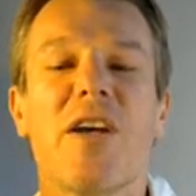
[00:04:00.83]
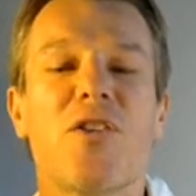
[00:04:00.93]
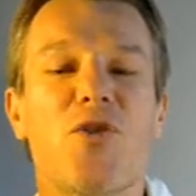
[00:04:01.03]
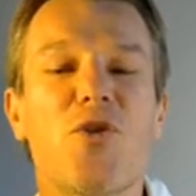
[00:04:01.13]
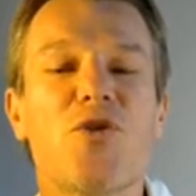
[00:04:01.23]

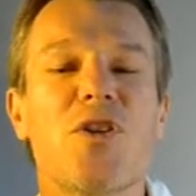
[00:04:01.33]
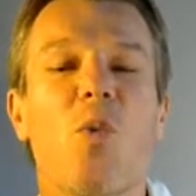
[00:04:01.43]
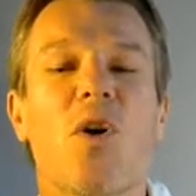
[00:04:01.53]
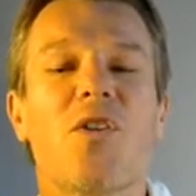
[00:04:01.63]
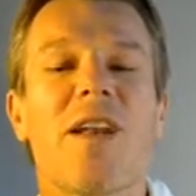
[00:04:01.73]
Susan
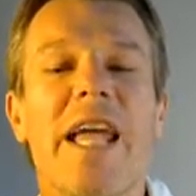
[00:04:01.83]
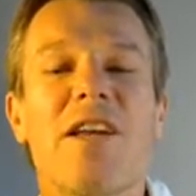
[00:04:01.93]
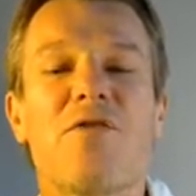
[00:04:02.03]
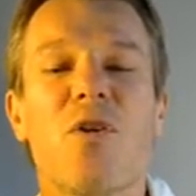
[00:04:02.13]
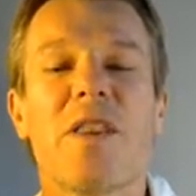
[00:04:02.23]
was
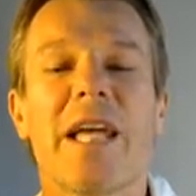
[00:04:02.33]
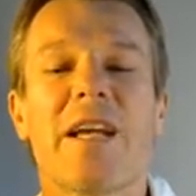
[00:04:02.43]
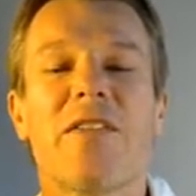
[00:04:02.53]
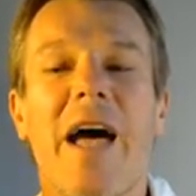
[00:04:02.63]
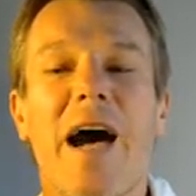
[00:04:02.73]
late for the
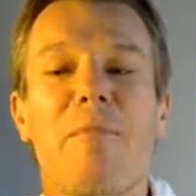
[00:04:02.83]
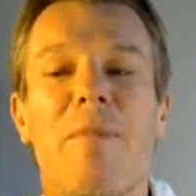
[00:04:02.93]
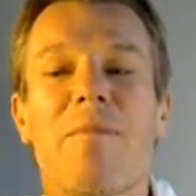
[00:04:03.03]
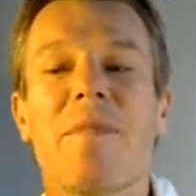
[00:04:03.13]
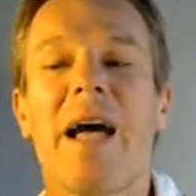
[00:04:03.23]

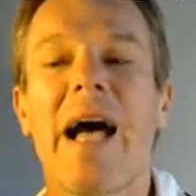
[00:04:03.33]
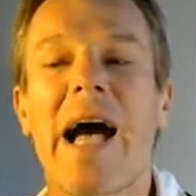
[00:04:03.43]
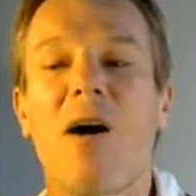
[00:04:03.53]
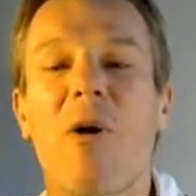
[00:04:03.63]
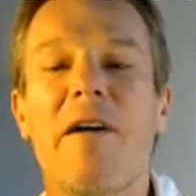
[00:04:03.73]
exam,
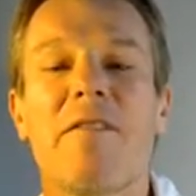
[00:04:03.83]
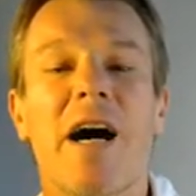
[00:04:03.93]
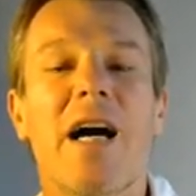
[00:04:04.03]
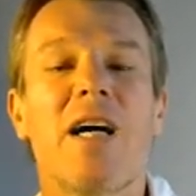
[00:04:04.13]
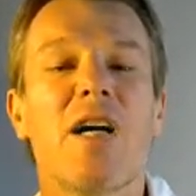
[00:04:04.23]

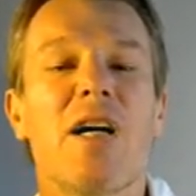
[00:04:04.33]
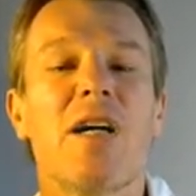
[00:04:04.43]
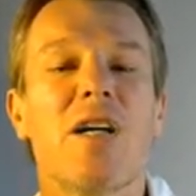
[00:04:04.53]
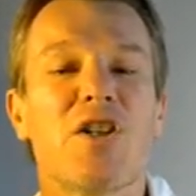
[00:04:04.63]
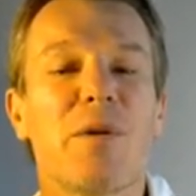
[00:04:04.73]
however,
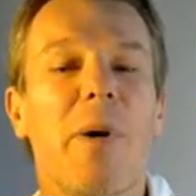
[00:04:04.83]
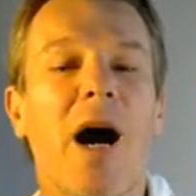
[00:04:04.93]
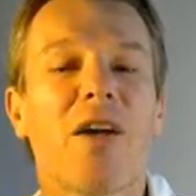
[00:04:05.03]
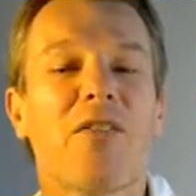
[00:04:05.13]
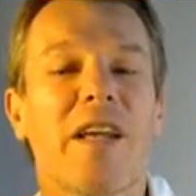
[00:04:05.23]
she
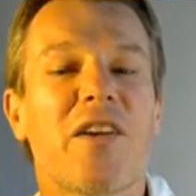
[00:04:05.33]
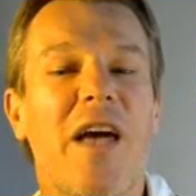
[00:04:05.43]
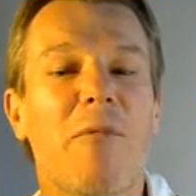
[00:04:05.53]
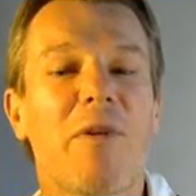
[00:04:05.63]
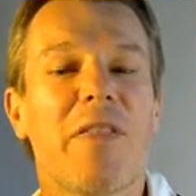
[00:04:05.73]
passed the
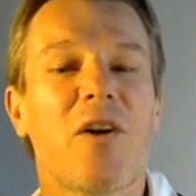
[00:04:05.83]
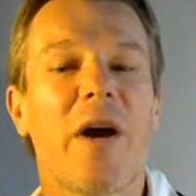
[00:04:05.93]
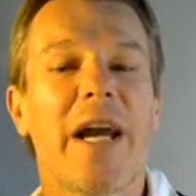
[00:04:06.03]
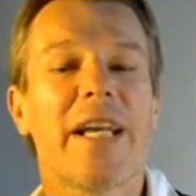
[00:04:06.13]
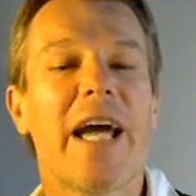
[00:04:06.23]
exam with a
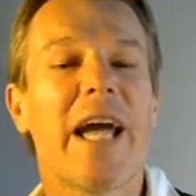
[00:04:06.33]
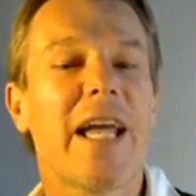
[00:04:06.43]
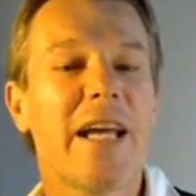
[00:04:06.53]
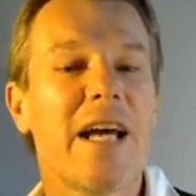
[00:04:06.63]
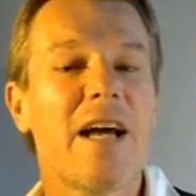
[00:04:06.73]
grade
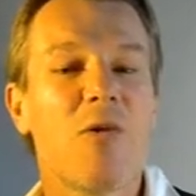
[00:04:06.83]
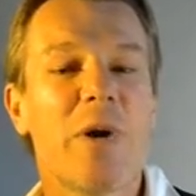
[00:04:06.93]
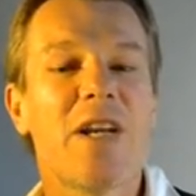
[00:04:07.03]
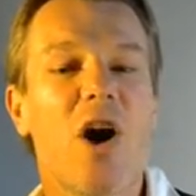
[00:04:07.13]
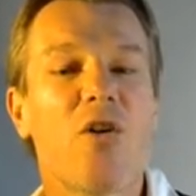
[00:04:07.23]
A,
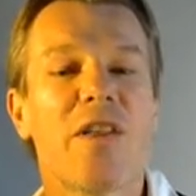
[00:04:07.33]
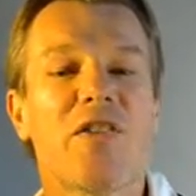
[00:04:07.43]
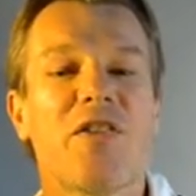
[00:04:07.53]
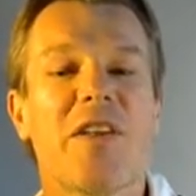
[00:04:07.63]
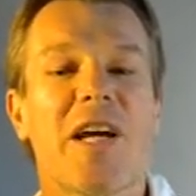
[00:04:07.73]
we know
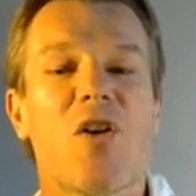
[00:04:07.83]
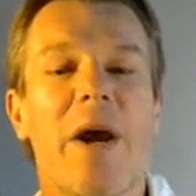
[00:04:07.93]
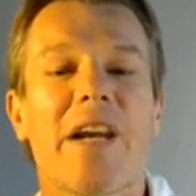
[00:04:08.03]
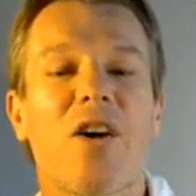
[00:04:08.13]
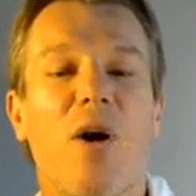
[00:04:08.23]
this is the
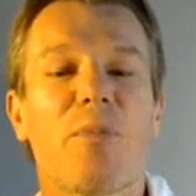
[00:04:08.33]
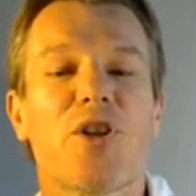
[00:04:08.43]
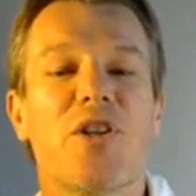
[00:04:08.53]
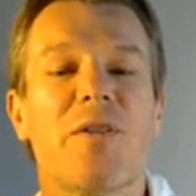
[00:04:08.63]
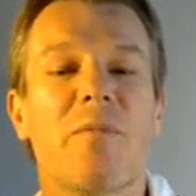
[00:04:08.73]
correct
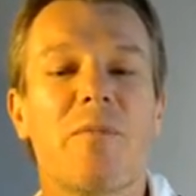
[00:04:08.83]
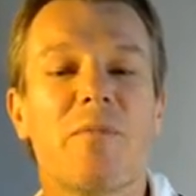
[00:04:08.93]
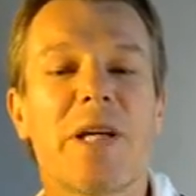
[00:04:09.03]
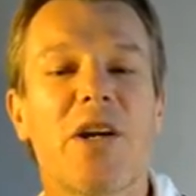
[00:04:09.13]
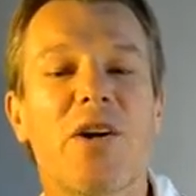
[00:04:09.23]
option
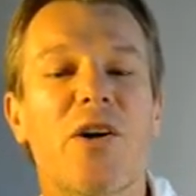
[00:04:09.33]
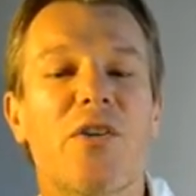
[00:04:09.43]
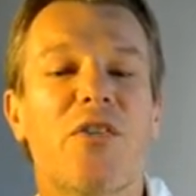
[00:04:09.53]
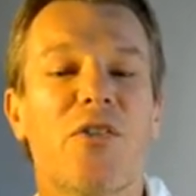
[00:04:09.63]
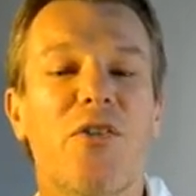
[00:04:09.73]

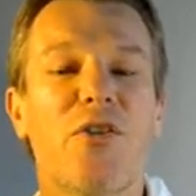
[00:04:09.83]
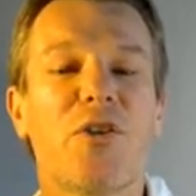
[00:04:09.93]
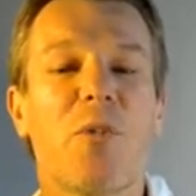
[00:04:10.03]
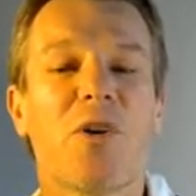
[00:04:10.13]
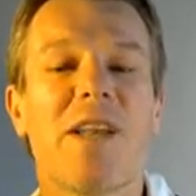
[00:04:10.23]
because
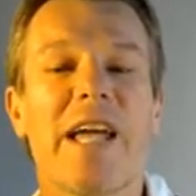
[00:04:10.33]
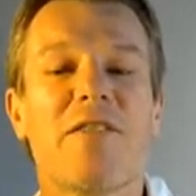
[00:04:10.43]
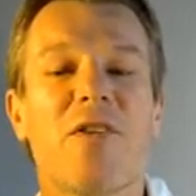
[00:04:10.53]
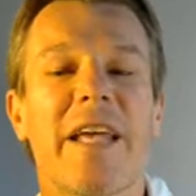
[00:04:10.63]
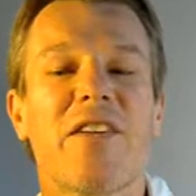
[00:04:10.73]
Susan was
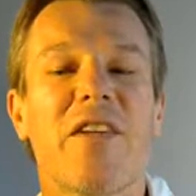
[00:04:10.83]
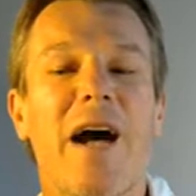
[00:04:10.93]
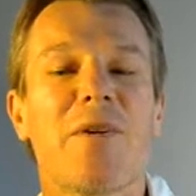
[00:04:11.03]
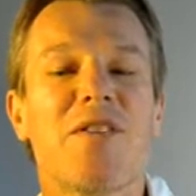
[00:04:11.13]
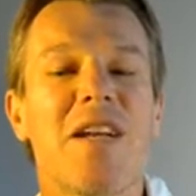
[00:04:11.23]
late for the
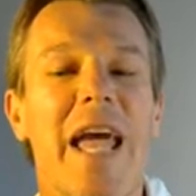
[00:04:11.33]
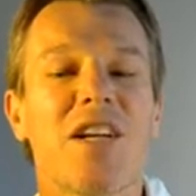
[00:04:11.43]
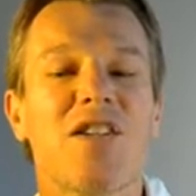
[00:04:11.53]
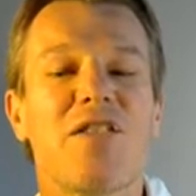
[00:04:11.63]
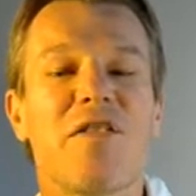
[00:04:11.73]
exam is
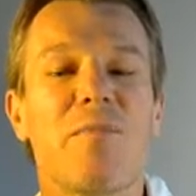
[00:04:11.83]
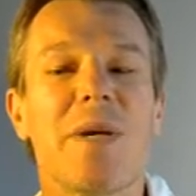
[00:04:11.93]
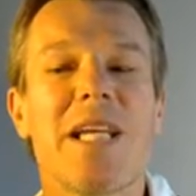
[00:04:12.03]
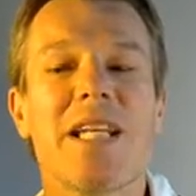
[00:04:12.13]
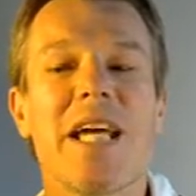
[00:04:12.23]
negative in
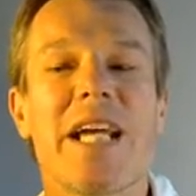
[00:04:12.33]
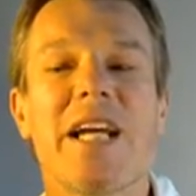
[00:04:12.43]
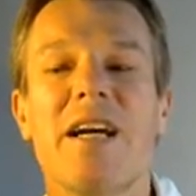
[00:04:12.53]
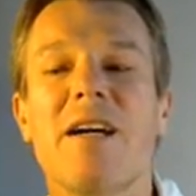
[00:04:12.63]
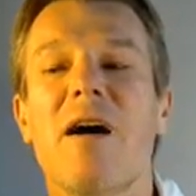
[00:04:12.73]
meaning,
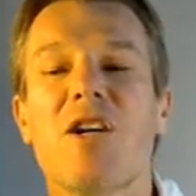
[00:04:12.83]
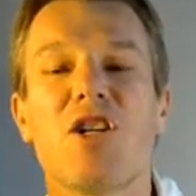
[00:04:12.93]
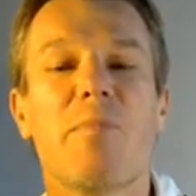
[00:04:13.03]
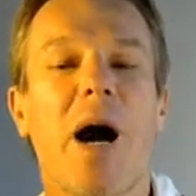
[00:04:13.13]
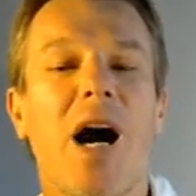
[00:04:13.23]

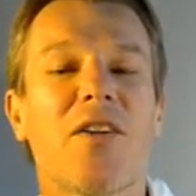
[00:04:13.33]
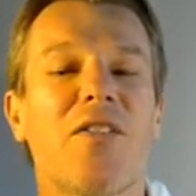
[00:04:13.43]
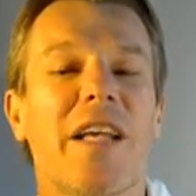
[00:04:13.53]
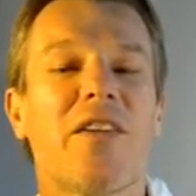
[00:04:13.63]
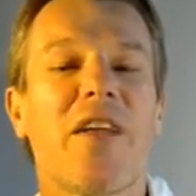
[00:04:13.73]
she
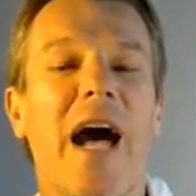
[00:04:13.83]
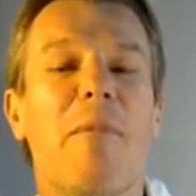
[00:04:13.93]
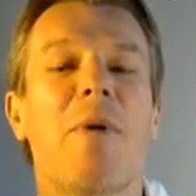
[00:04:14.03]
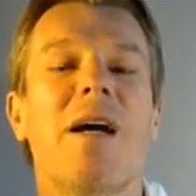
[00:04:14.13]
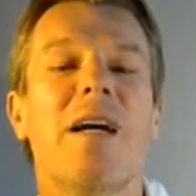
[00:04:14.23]
passed the exam